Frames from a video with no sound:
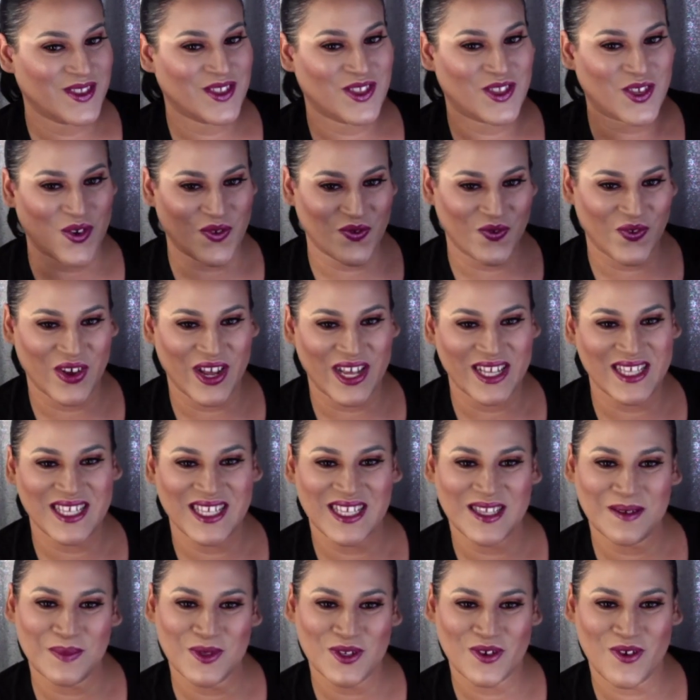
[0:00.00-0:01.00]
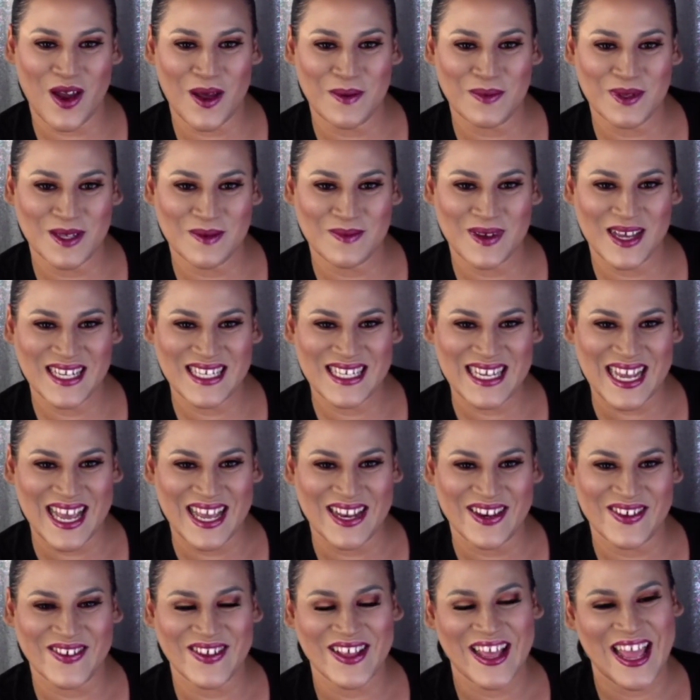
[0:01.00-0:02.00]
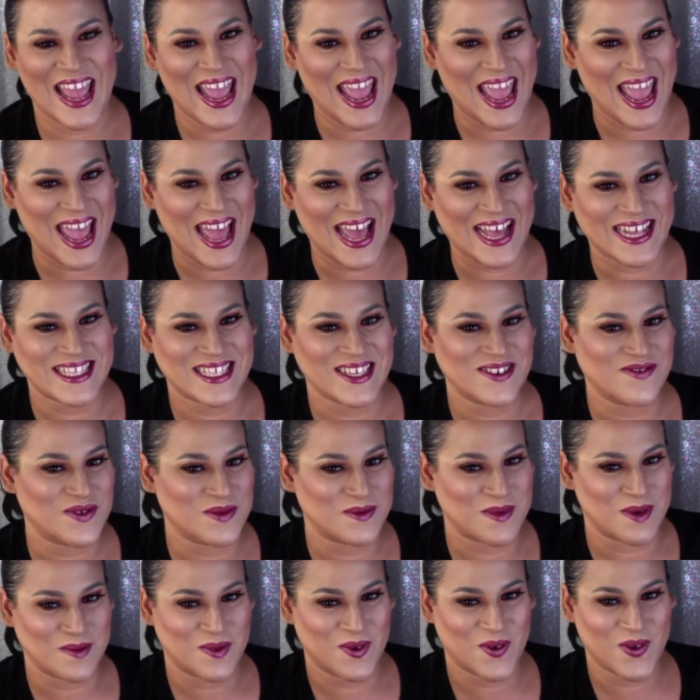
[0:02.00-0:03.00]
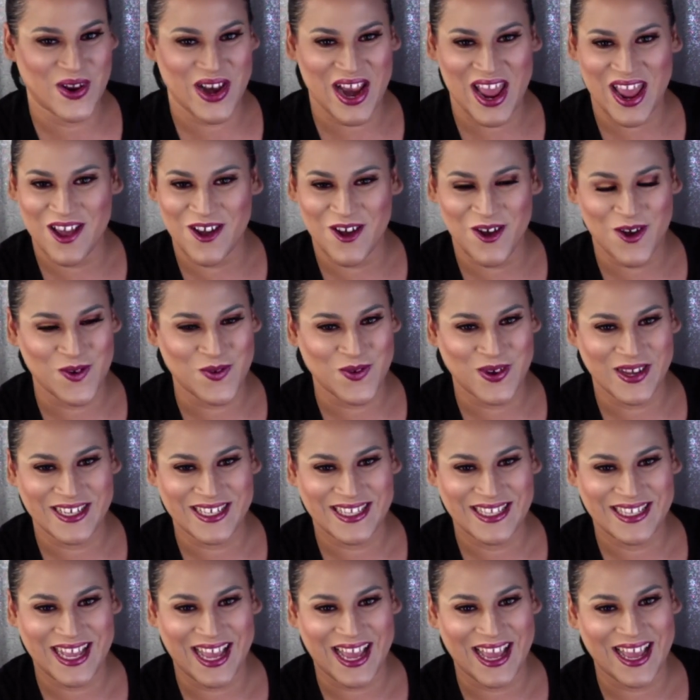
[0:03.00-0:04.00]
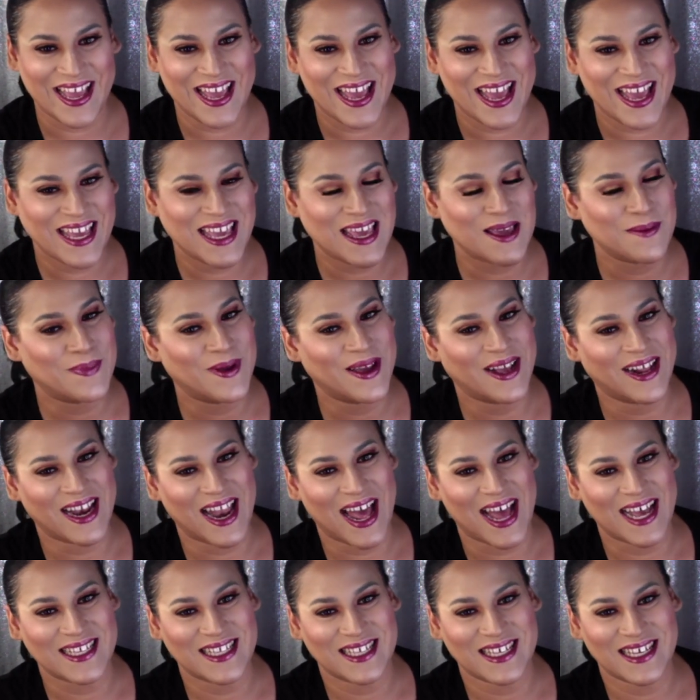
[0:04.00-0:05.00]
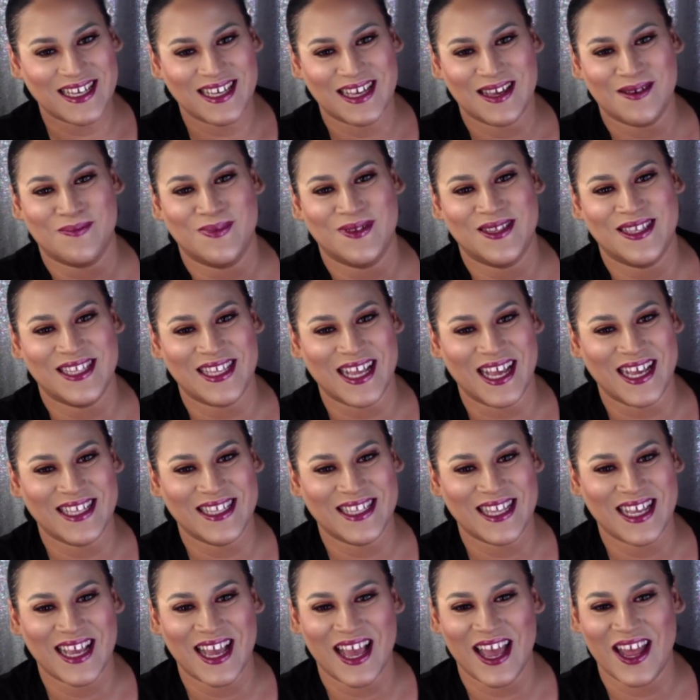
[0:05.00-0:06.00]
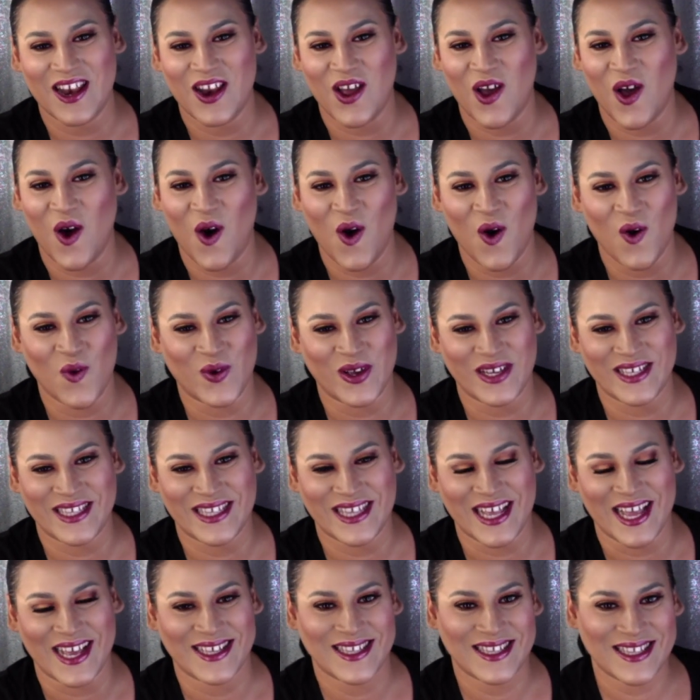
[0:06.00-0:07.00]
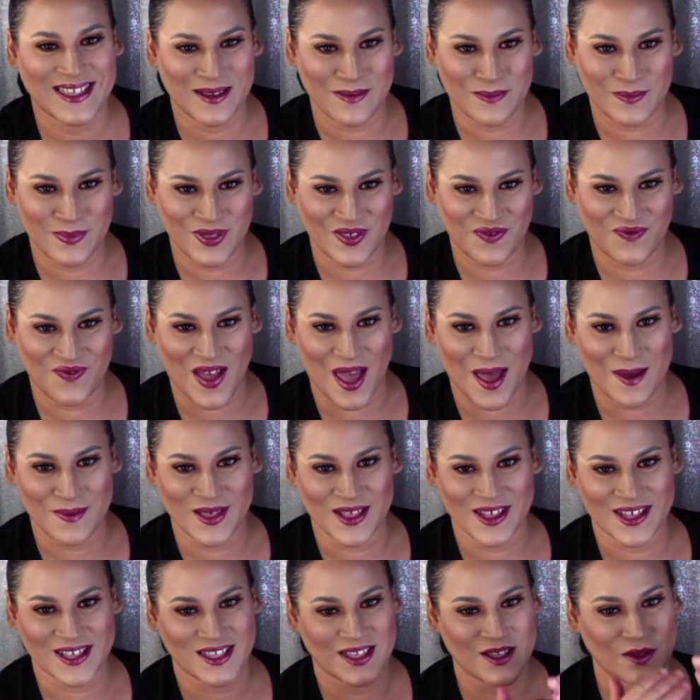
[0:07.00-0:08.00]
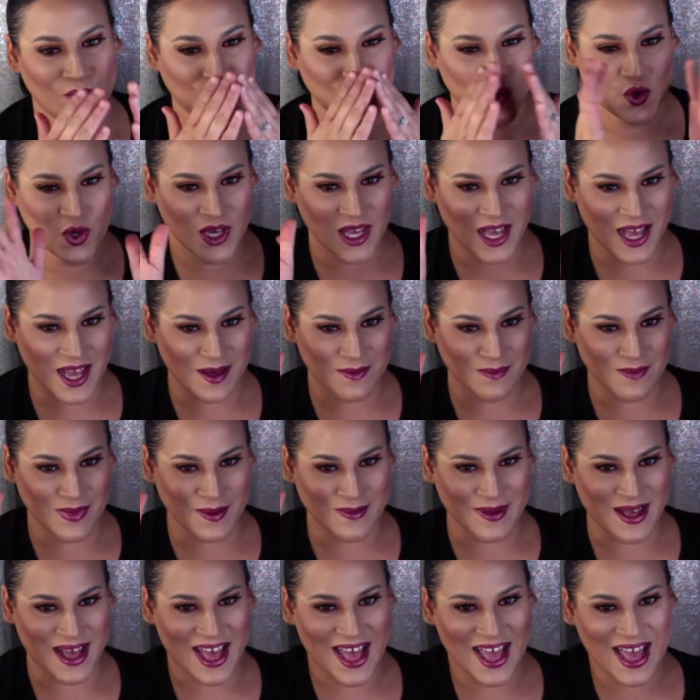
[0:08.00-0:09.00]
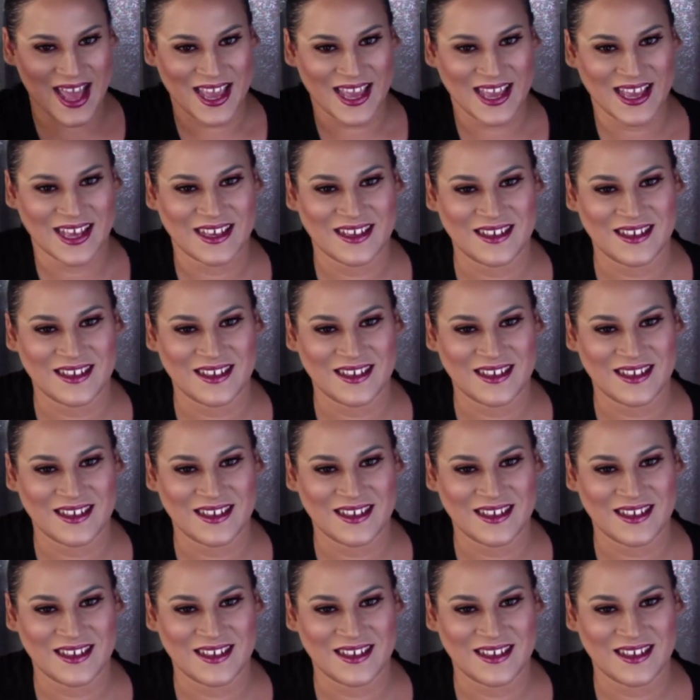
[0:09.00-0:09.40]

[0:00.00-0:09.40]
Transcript: don't forget to subscribe to my channel, and remember what I always say: keep it classy, keep it sexy, and always stay simply fabulous. Bye bye.